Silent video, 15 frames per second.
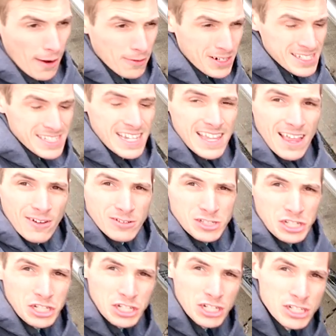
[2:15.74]
I wanna say that was
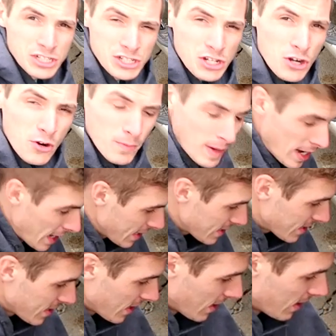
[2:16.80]
a good two
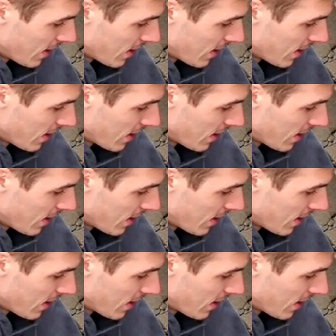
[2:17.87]
minutes.